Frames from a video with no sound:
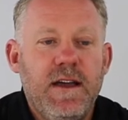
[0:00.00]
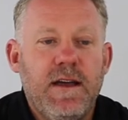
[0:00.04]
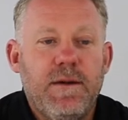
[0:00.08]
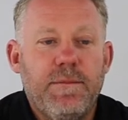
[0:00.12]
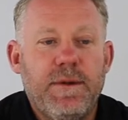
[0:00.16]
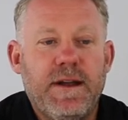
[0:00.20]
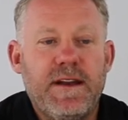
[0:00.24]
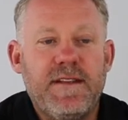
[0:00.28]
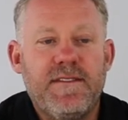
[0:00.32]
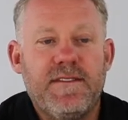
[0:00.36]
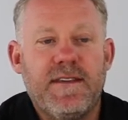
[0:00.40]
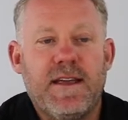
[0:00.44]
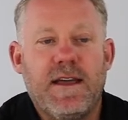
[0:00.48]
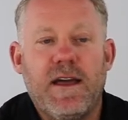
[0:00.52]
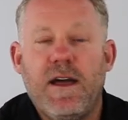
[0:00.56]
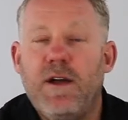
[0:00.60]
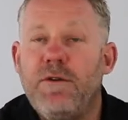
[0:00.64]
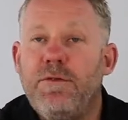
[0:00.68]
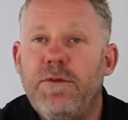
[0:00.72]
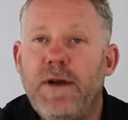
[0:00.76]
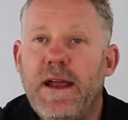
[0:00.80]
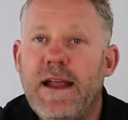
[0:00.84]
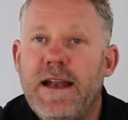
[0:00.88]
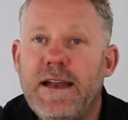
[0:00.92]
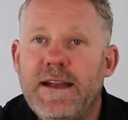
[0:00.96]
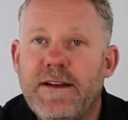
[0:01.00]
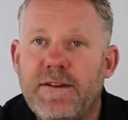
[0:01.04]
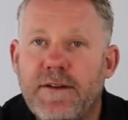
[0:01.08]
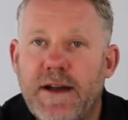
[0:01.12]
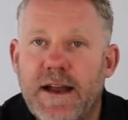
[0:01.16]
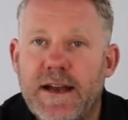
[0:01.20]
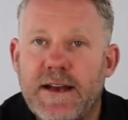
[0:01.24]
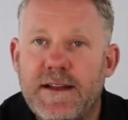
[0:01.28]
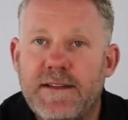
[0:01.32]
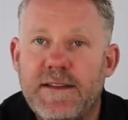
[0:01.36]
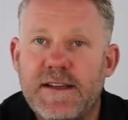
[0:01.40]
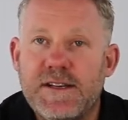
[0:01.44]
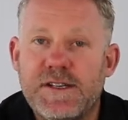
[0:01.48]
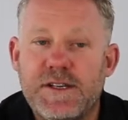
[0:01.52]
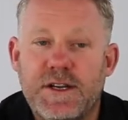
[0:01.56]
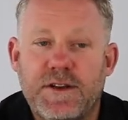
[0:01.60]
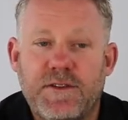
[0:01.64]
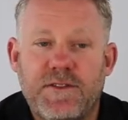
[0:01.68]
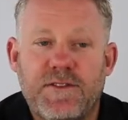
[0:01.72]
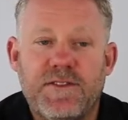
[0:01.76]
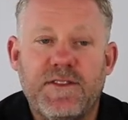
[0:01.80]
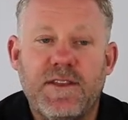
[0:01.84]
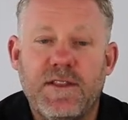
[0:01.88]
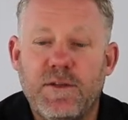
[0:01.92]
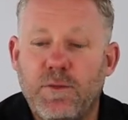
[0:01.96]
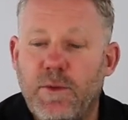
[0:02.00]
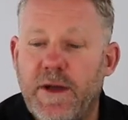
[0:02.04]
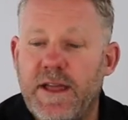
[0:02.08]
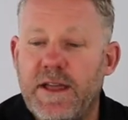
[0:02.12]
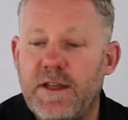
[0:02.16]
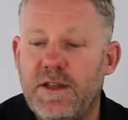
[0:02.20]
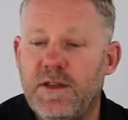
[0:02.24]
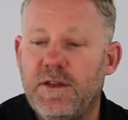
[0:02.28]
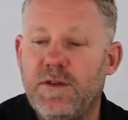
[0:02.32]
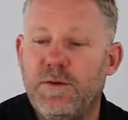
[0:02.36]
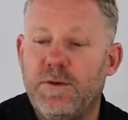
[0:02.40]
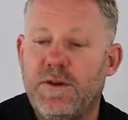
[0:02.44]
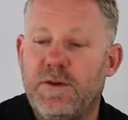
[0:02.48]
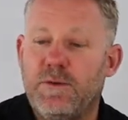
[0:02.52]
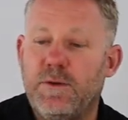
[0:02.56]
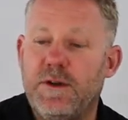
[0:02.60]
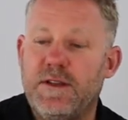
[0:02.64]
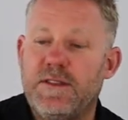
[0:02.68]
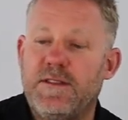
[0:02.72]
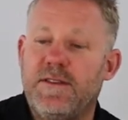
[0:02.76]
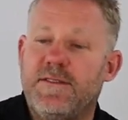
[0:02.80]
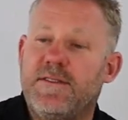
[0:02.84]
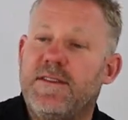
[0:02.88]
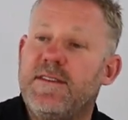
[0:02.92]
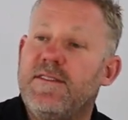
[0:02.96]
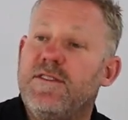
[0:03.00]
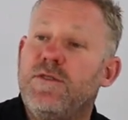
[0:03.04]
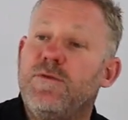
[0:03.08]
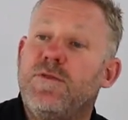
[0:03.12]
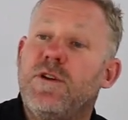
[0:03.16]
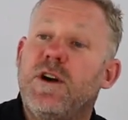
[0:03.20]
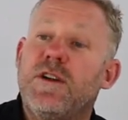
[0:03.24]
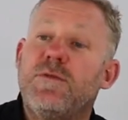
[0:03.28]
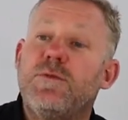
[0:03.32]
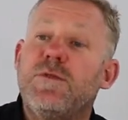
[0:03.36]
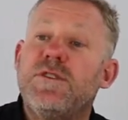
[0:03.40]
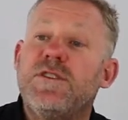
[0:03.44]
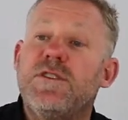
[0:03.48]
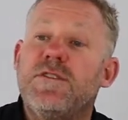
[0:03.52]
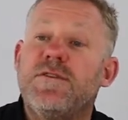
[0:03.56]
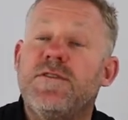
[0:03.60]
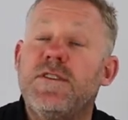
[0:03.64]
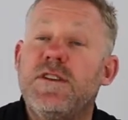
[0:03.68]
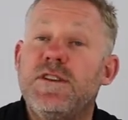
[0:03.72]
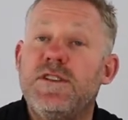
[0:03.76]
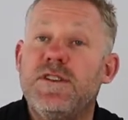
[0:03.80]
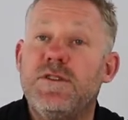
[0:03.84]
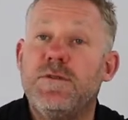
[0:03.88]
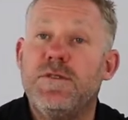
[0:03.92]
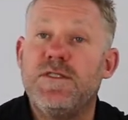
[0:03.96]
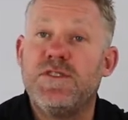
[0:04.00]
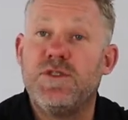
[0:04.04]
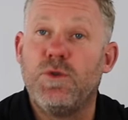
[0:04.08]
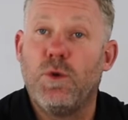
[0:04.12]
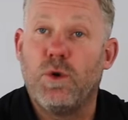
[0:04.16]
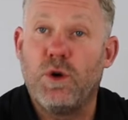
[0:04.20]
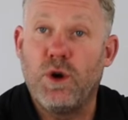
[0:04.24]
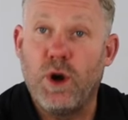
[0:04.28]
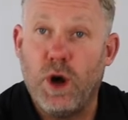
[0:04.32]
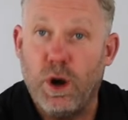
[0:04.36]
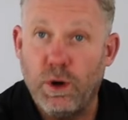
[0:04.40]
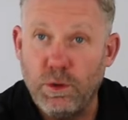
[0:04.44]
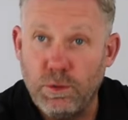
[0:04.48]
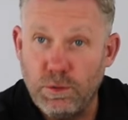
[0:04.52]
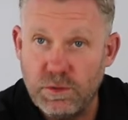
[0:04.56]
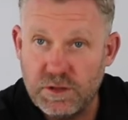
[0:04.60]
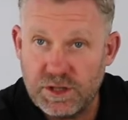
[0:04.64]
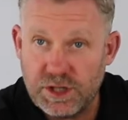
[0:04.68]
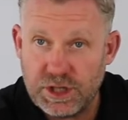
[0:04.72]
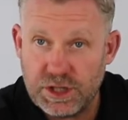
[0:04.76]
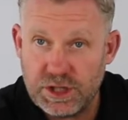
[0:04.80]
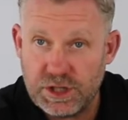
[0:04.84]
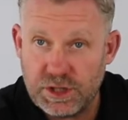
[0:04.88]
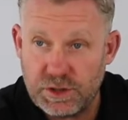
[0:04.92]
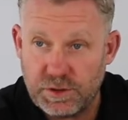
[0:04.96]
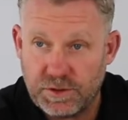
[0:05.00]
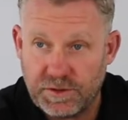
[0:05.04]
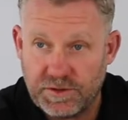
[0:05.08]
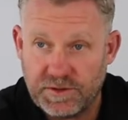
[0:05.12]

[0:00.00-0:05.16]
But it's a really great addition. So the way you would work this is you've got what you refer to as your cold shoe.